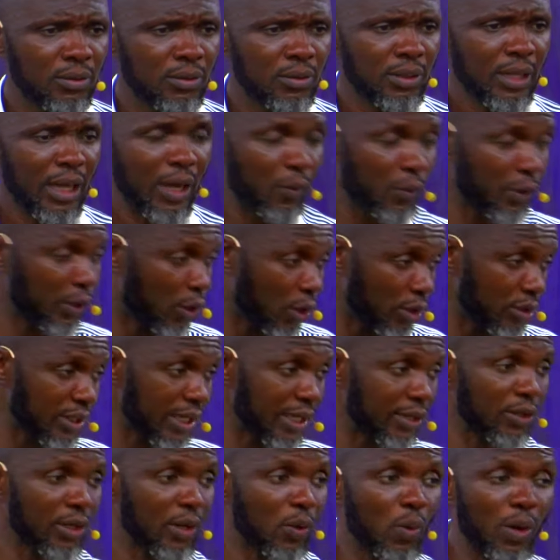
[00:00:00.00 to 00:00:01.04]
and we got
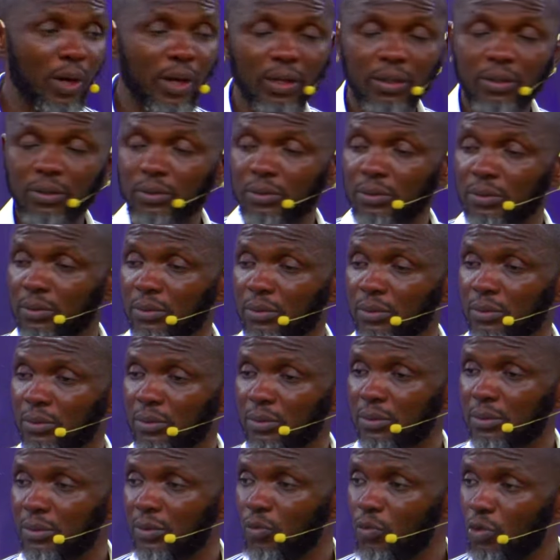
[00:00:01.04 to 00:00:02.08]
another one.
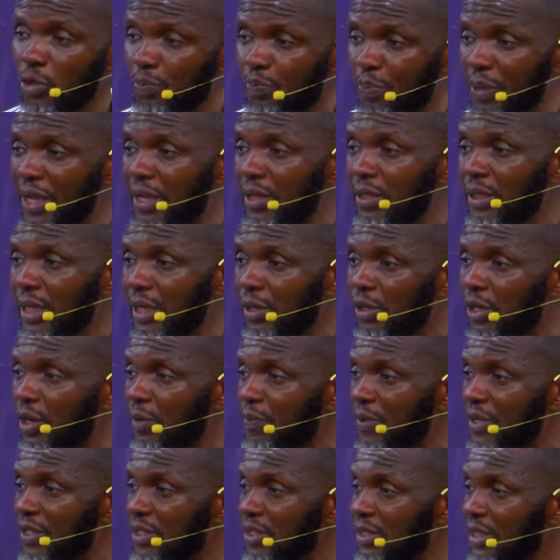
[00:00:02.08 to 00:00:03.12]
We paid another
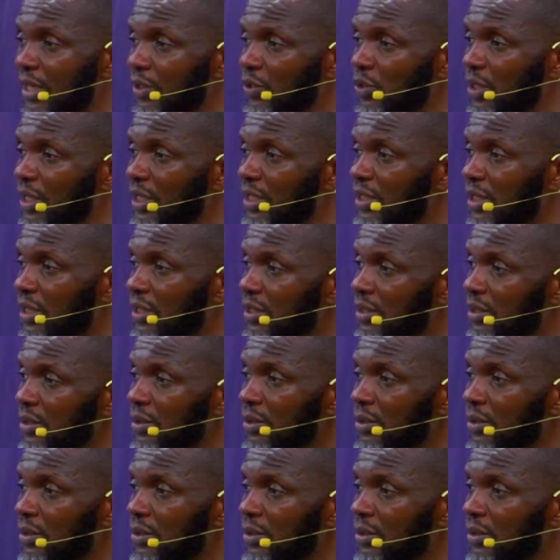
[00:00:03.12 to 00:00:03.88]
person that donated.